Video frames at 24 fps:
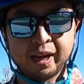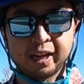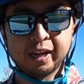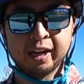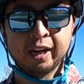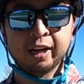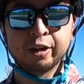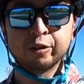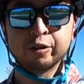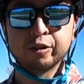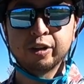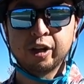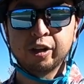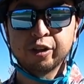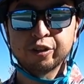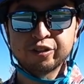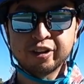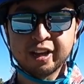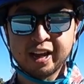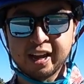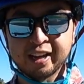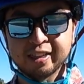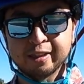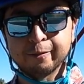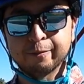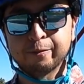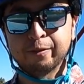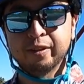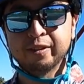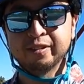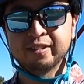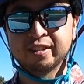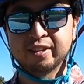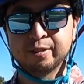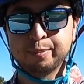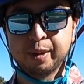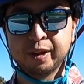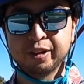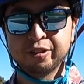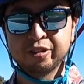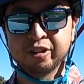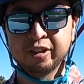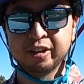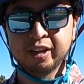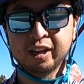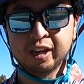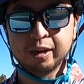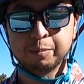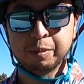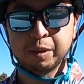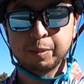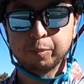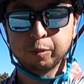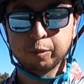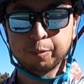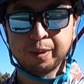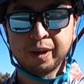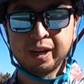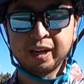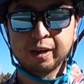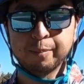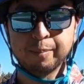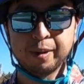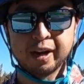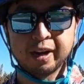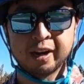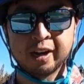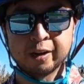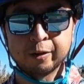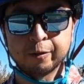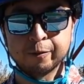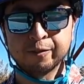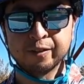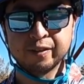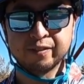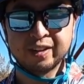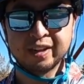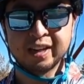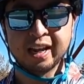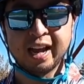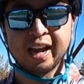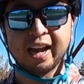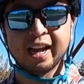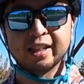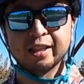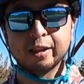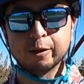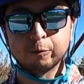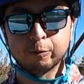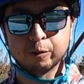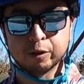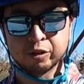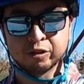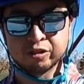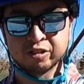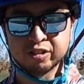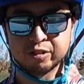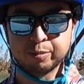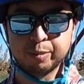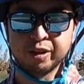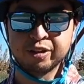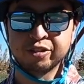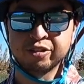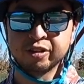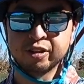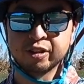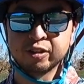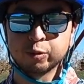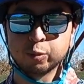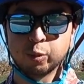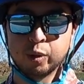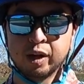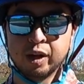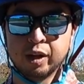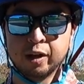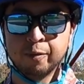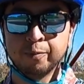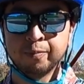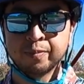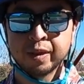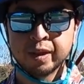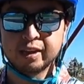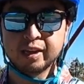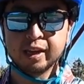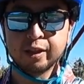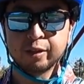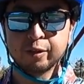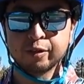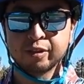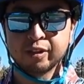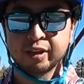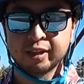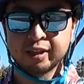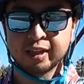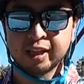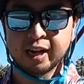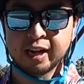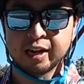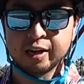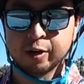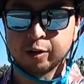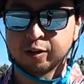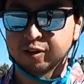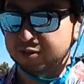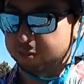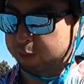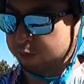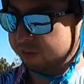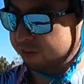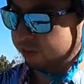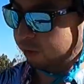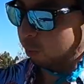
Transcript: paying $100 to add the front suspension and people are paying about 150 to add the rear suspension as well. The other thing that I noticed was